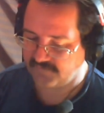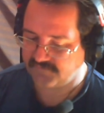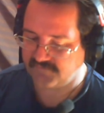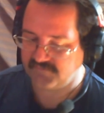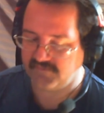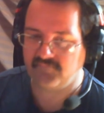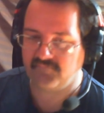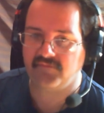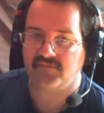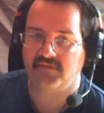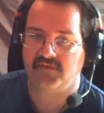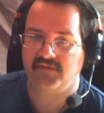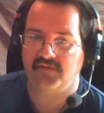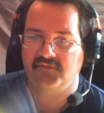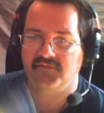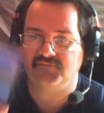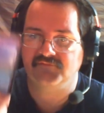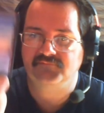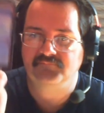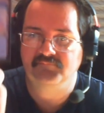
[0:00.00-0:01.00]
and everything
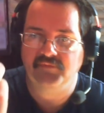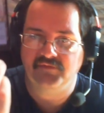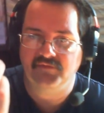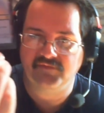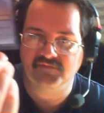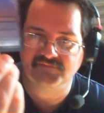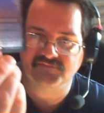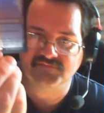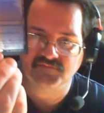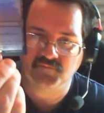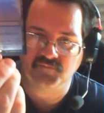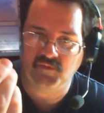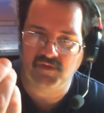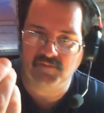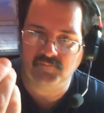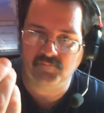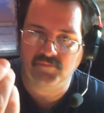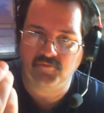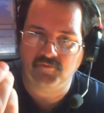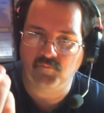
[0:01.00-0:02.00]
else, but this is the
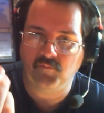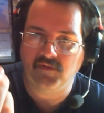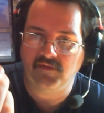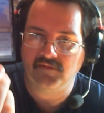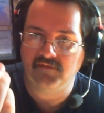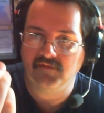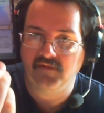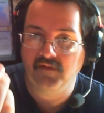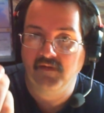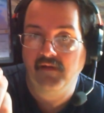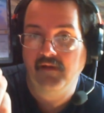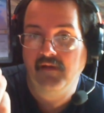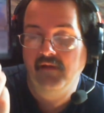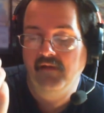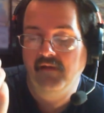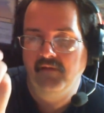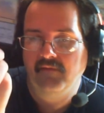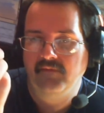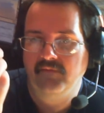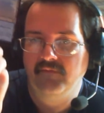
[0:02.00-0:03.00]
white-blue one.
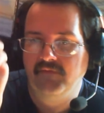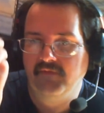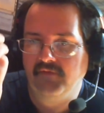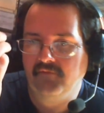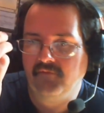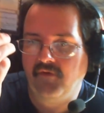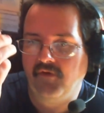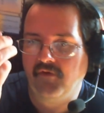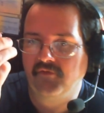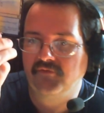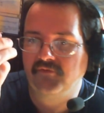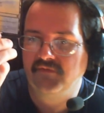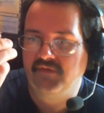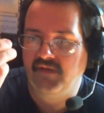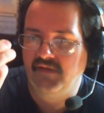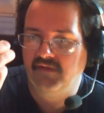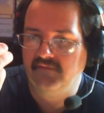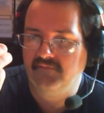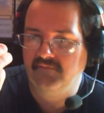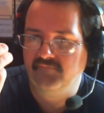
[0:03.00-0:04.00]
There are
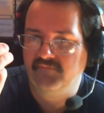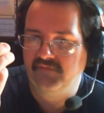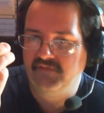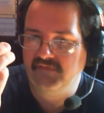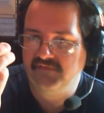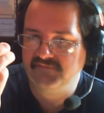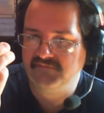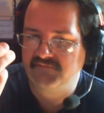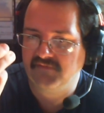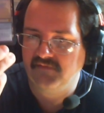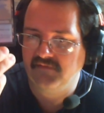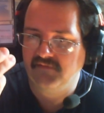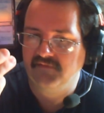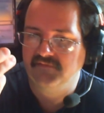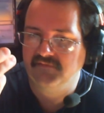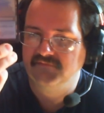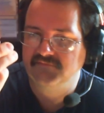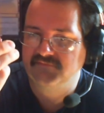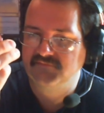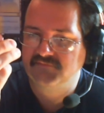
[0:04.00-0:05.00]
10 of these.
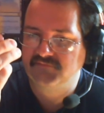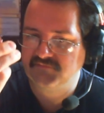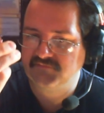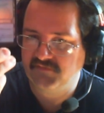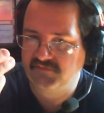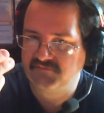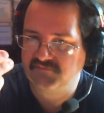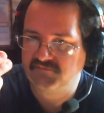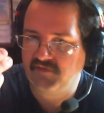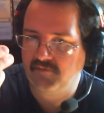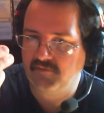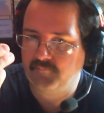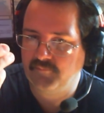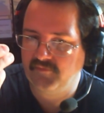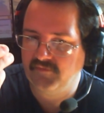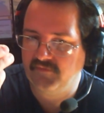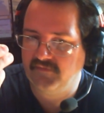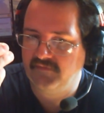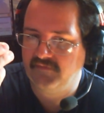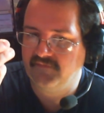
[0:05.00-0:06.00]
6 got
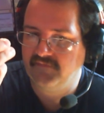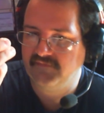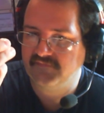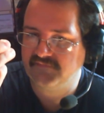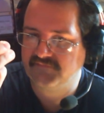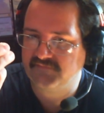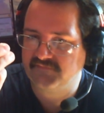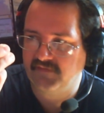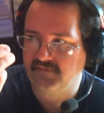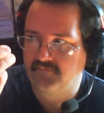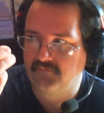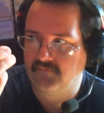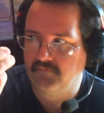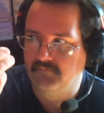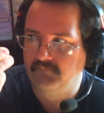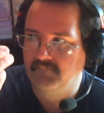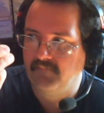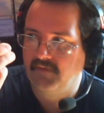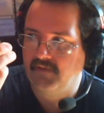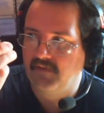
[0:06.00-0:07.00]
printed in this cycle.
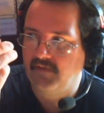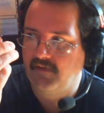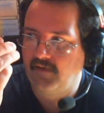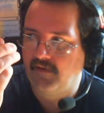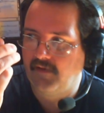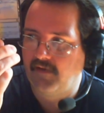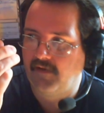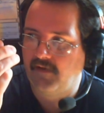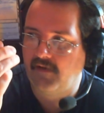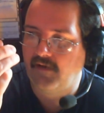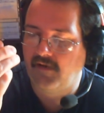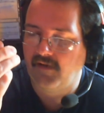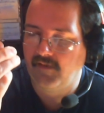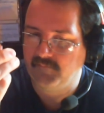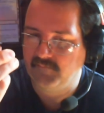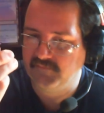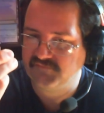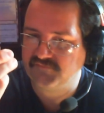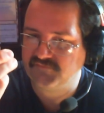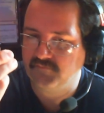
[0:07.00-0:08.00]

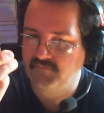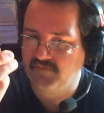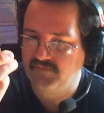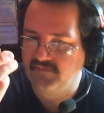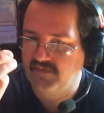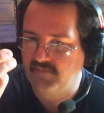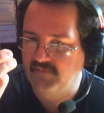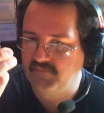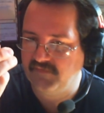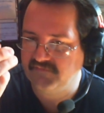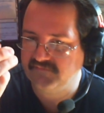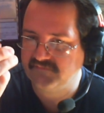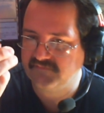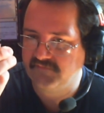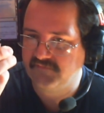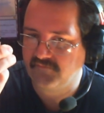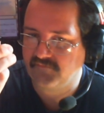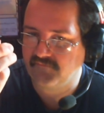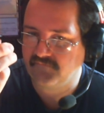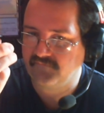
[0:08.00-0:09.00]
I'm assuming that means
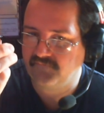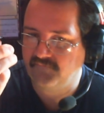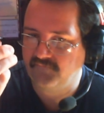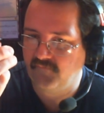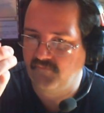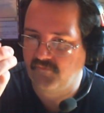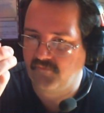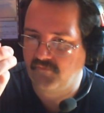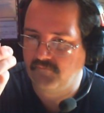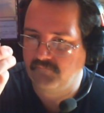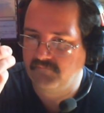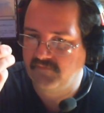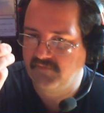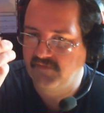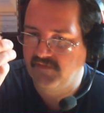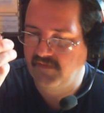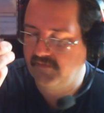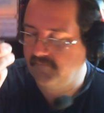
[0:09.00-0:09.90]
the other 4 getting